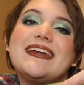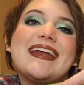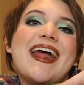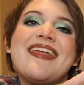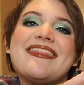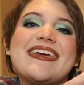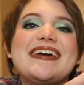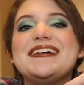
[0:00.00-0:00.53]
And I
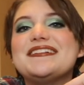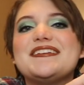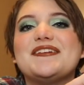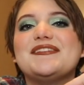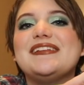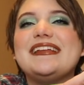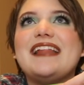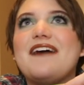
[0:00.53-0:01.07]
think he'll
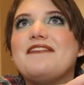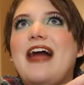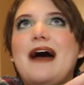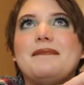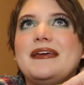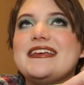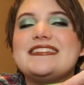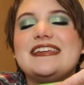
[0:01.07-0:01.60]
totally love
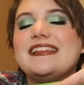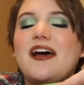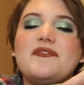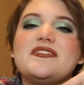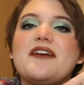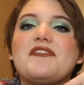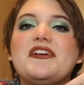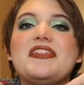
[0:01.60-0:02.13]
that because he
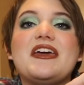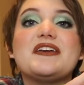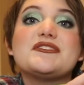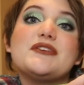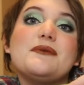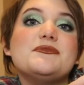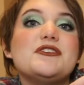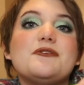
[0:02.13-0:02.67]
loves everything.
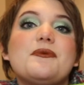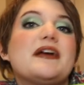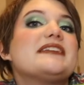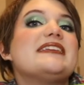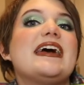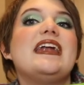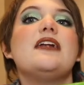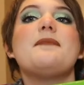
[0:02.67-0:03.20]
So I'm super
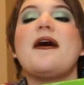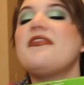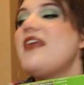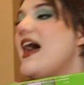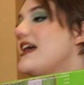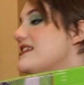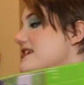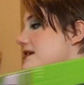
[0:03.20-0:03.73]
excited about that.